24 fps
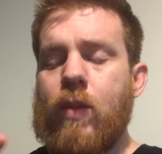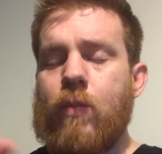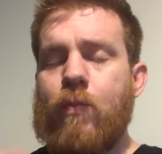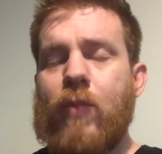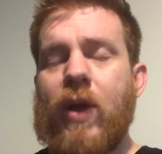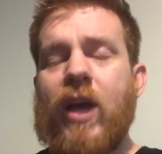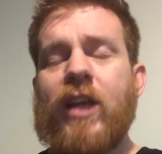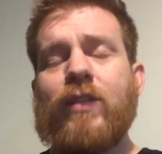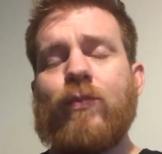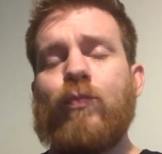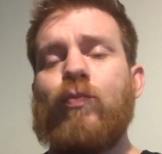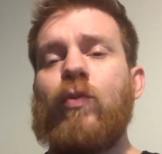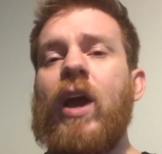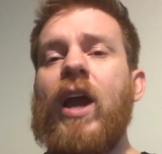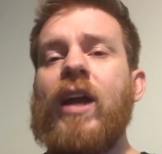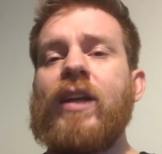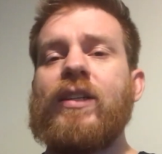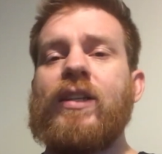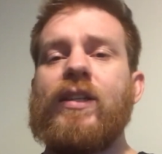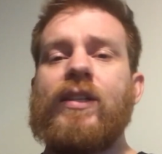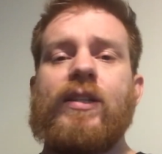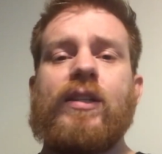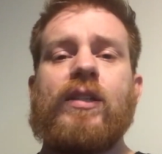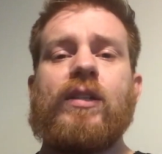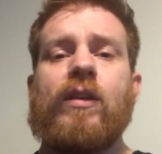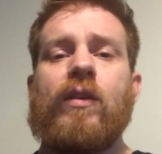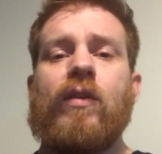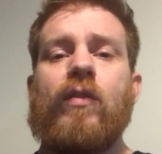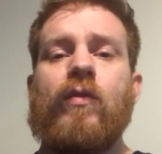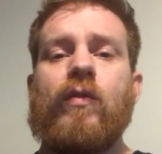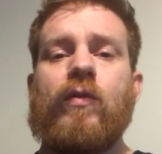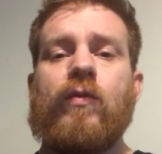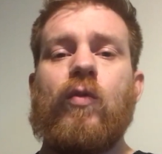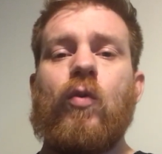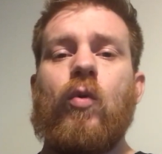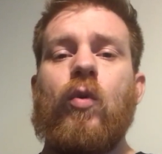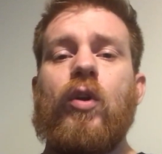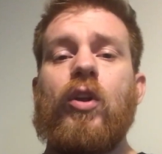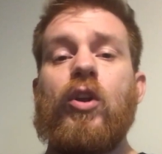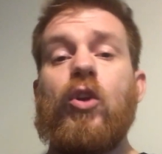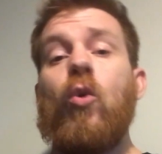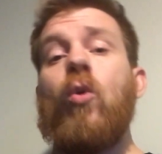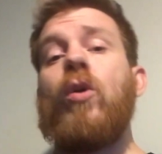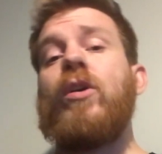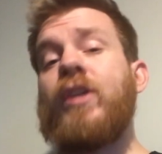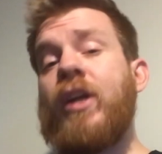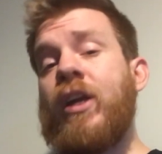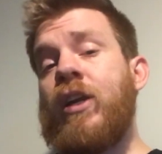best practice for
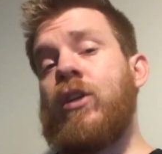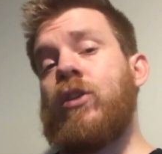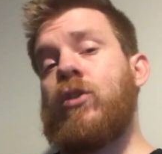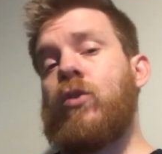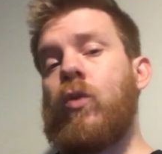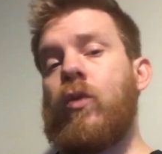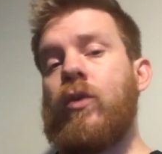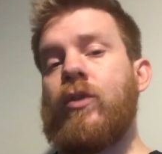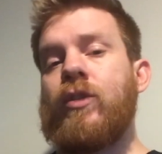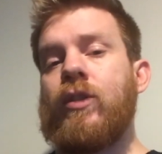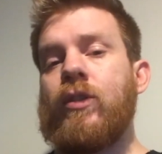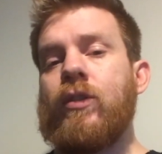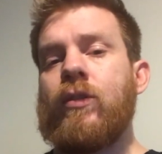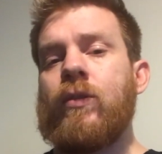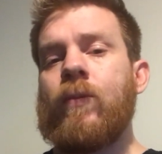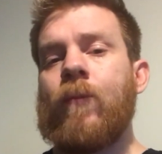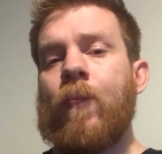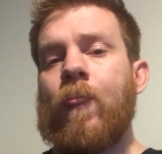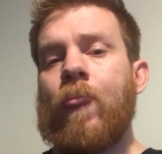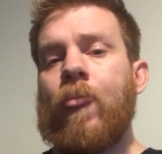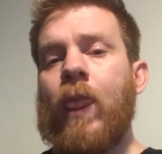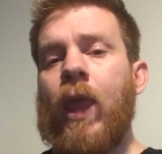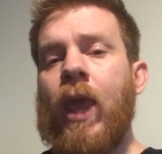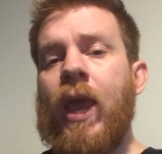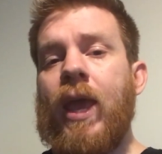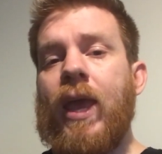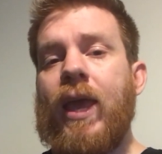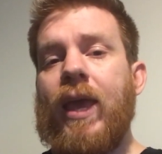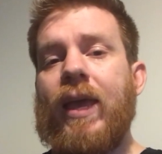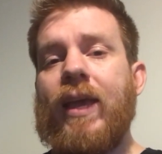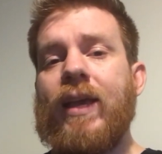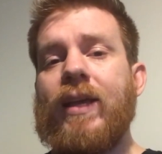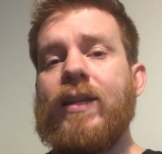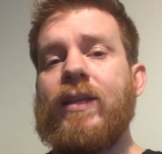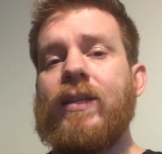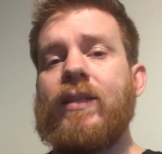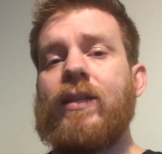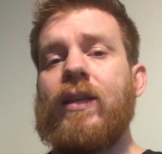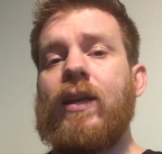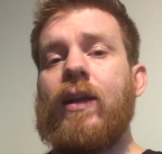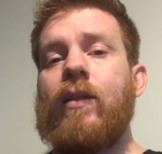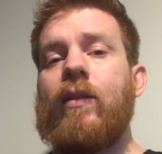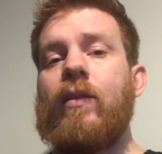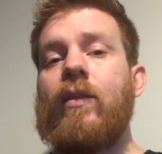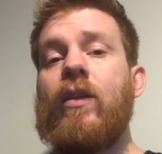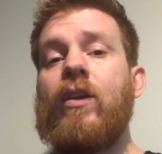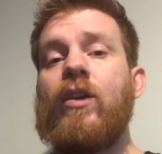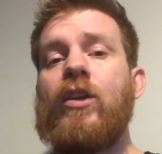your data sources is
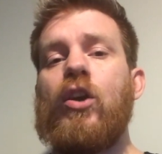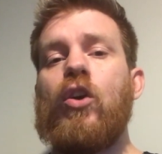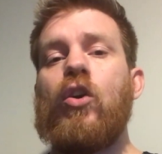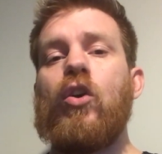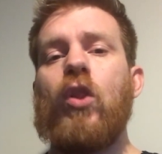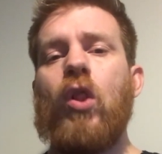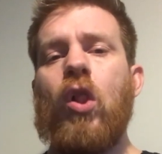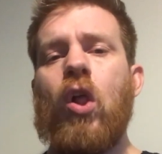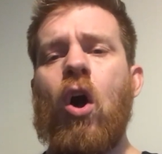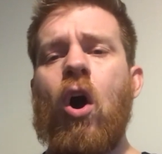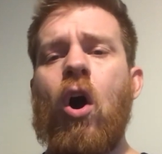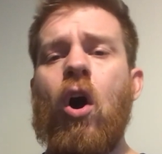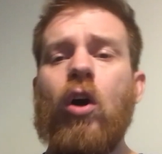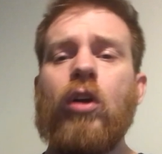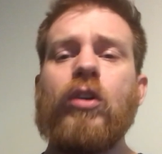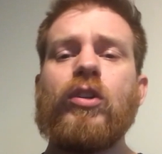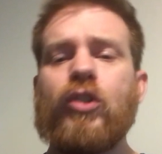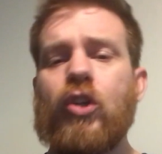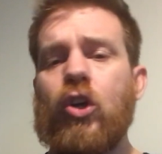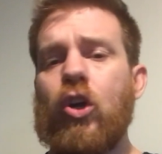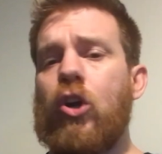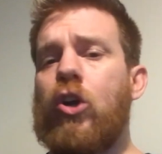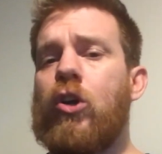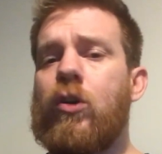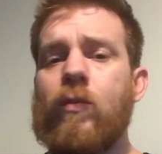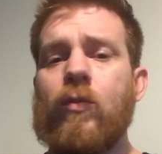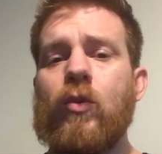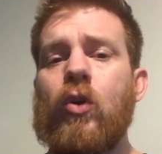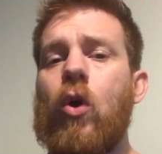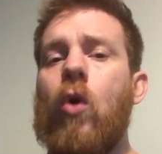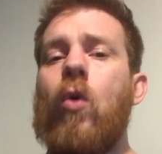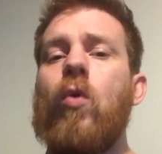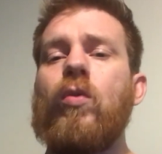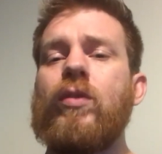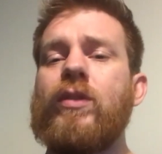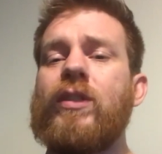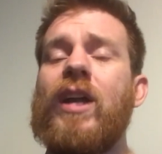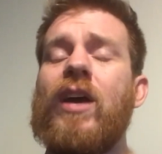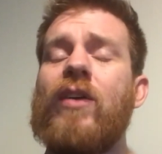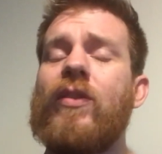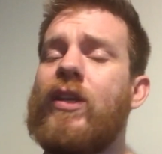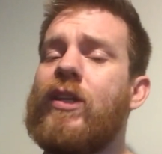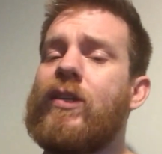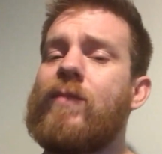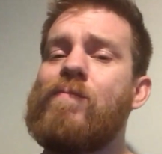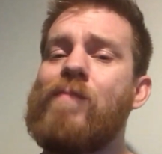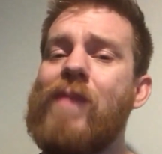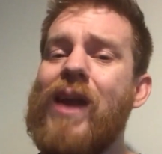that your long-term goals, now
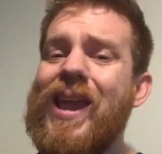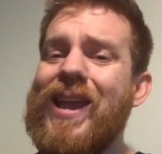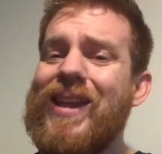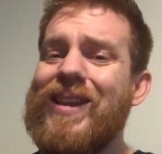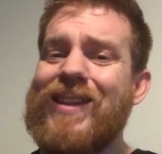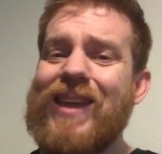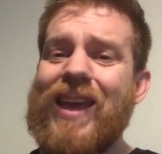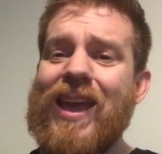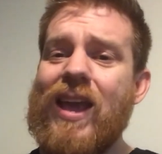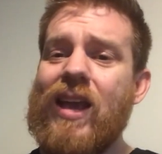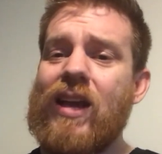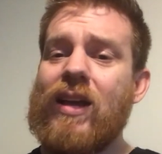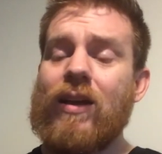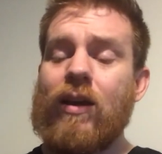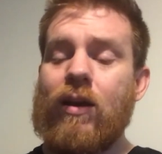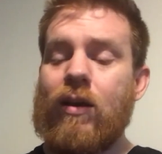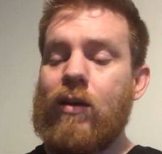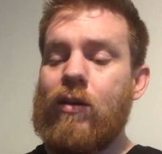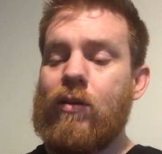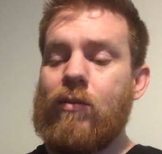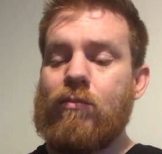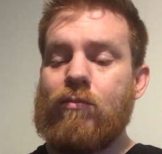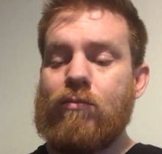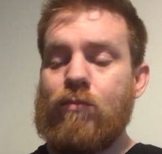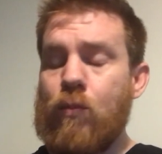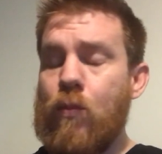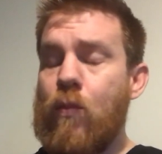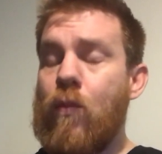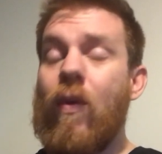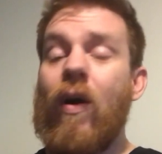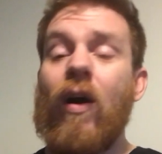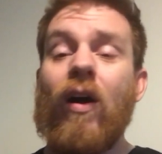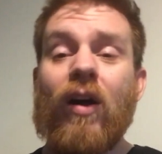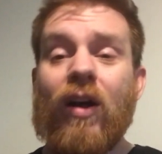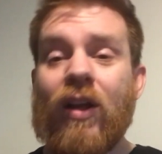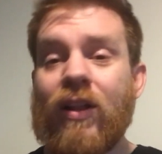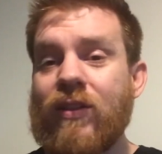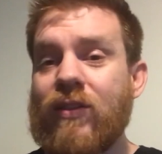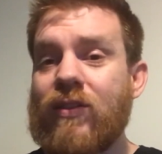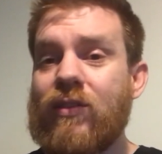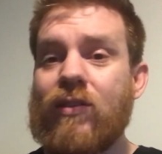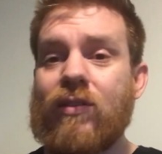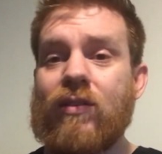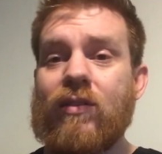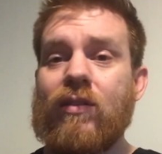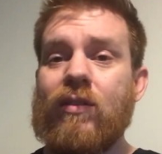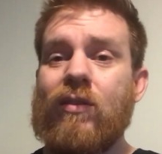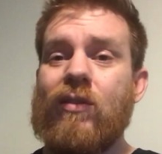this may take
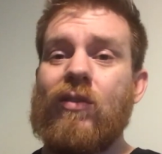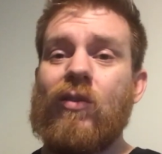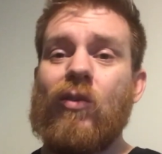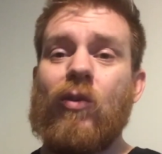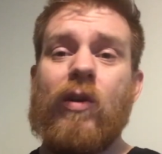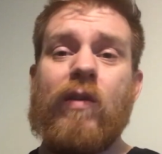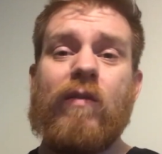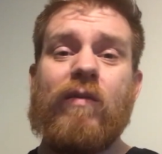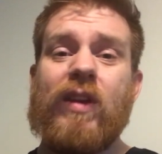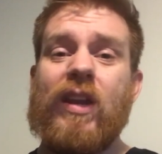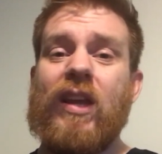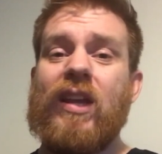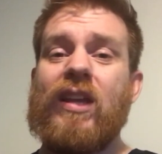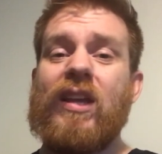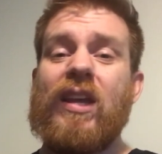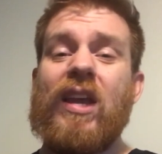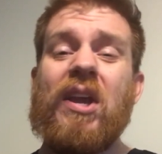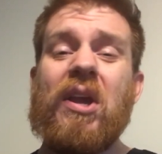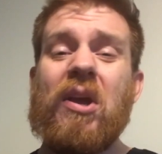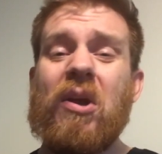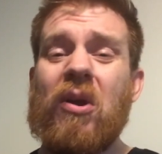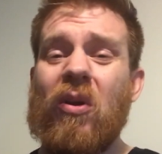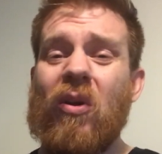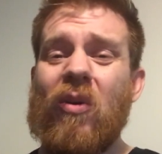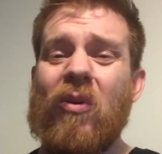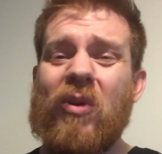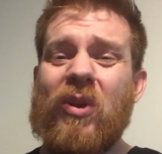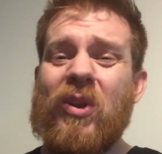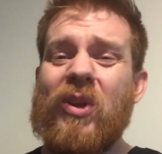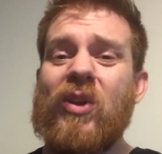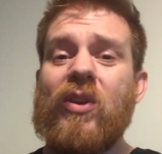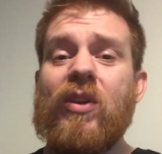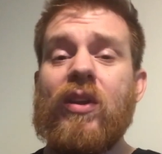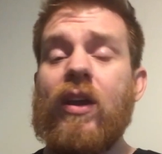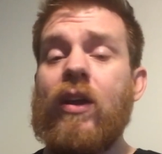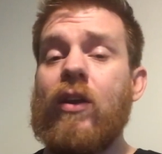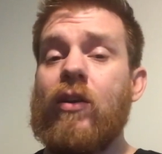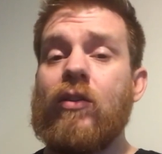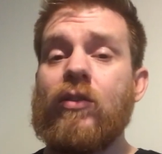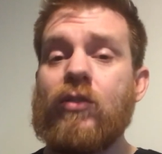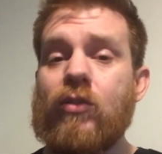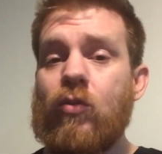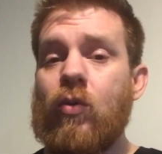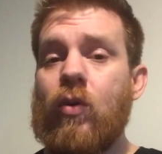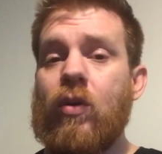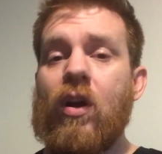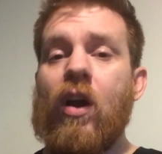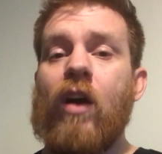months or even a year or years
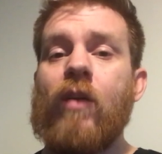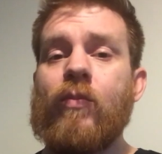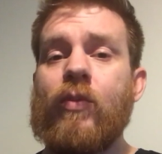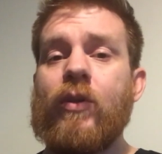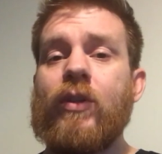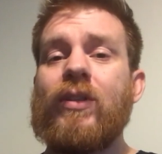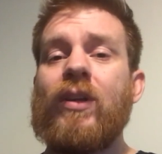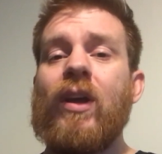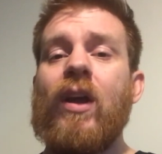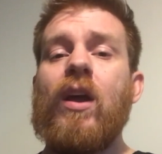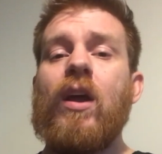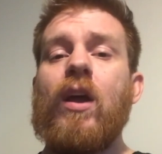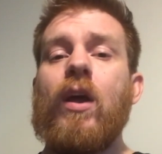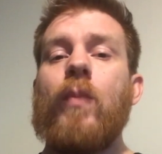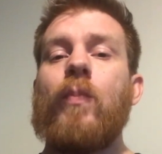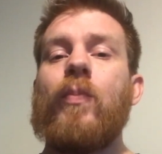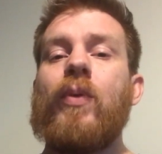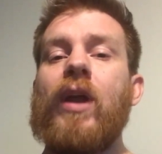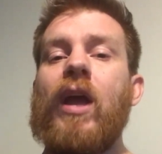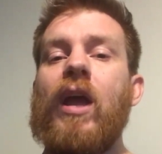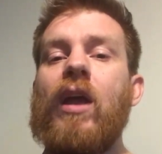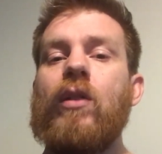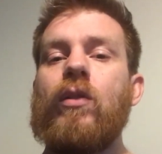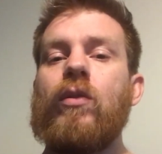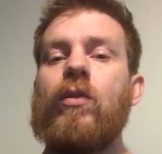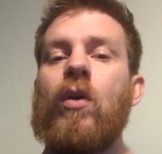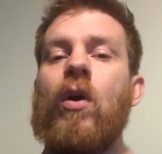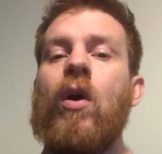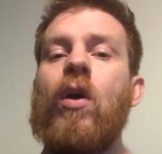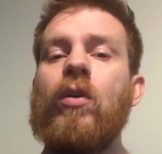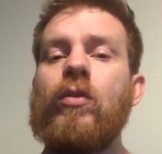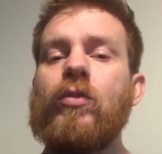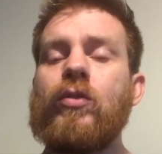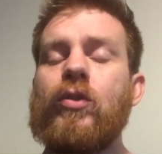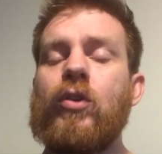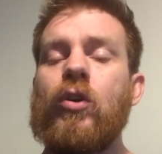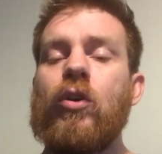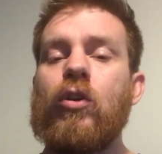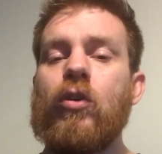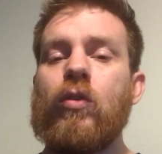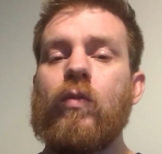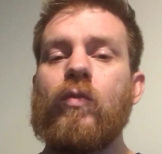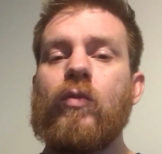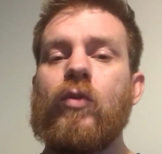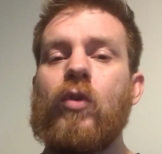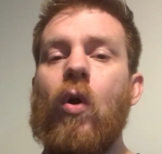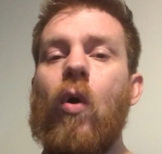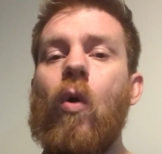to accomplish, but a
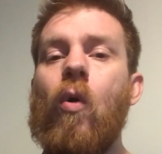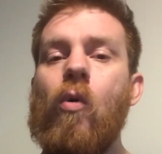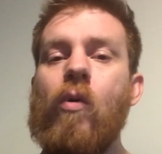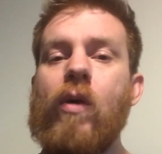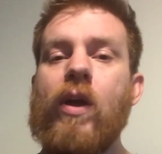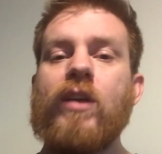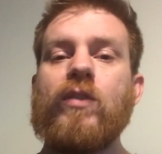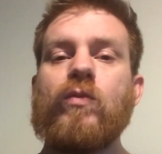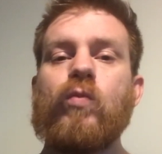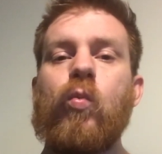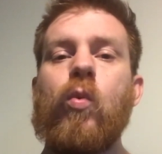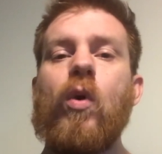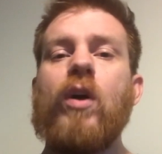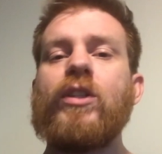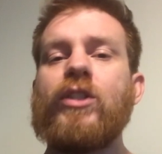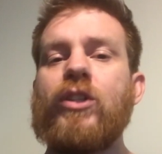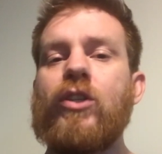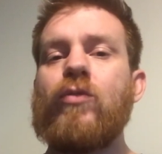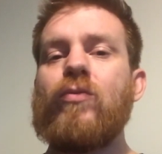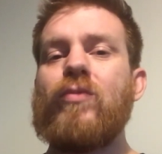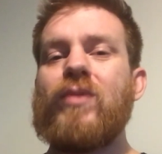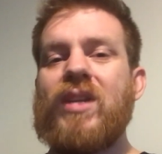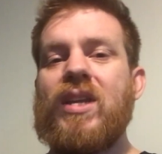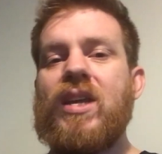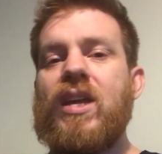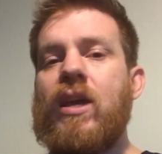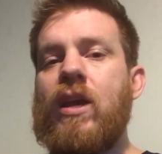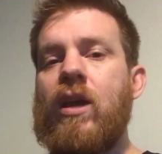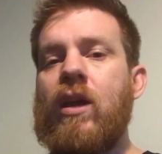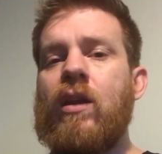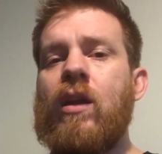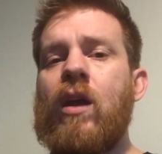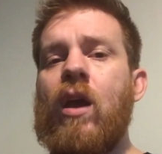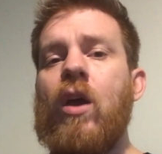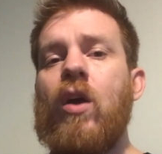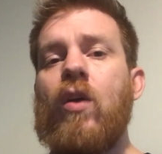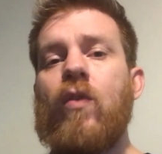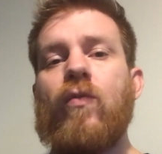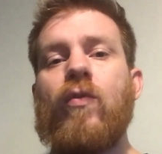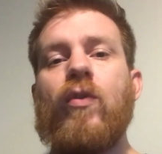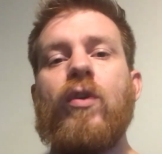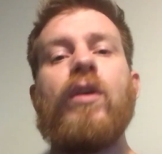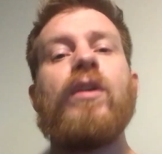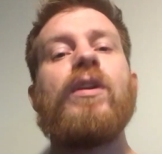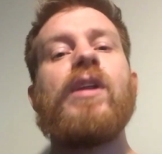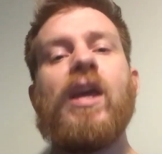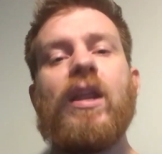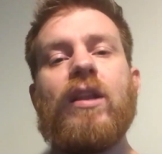long-term goal is what you need for
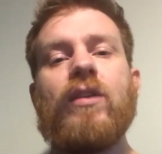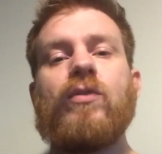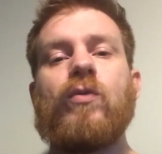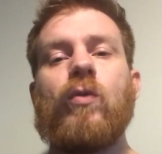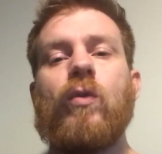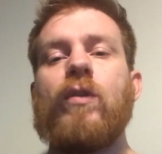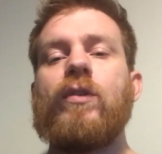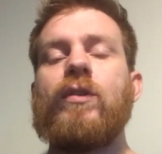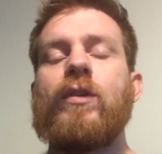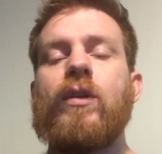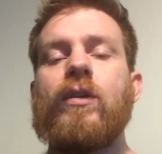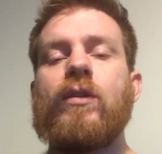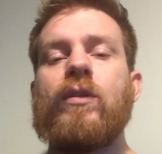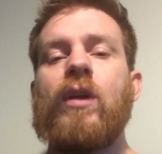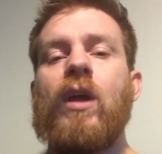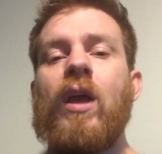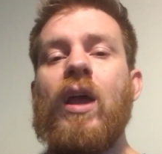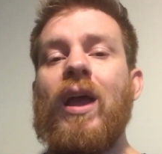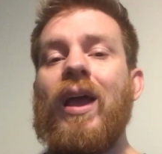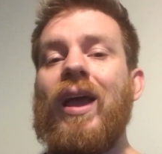your data sources.